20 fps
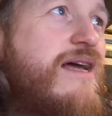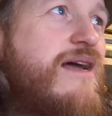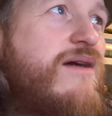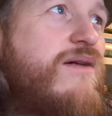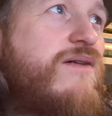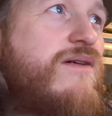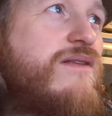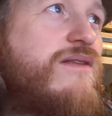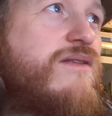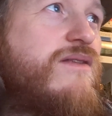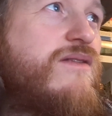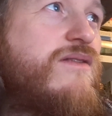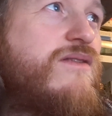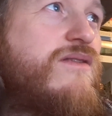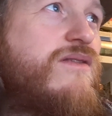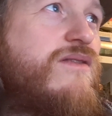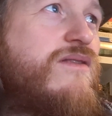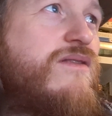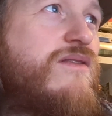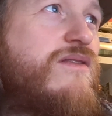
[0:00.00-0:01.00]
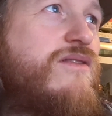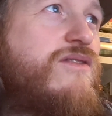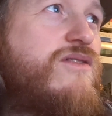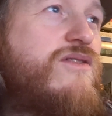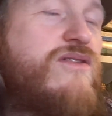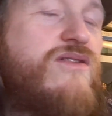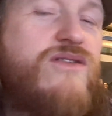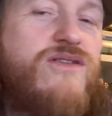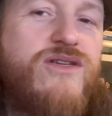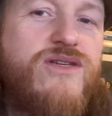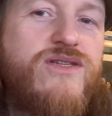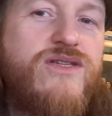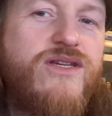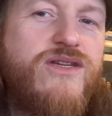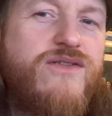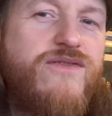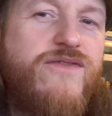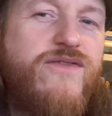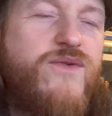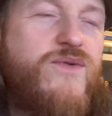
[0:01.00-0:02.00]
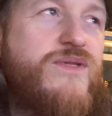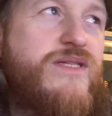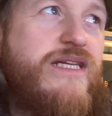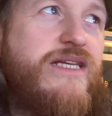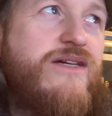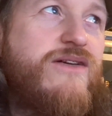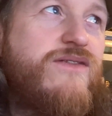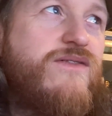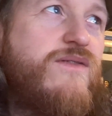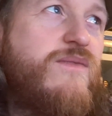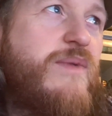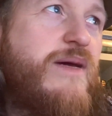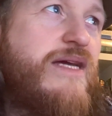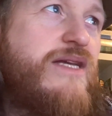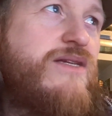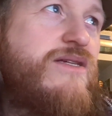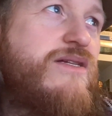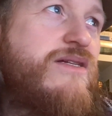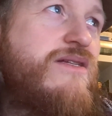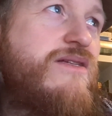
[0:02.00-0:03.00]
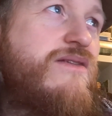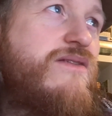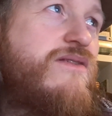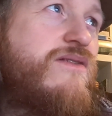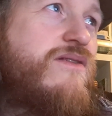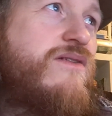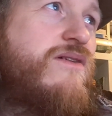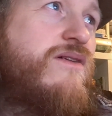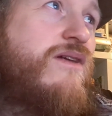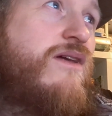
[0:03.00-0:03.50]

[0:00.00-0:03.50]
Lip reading: at just under 1,400 pages.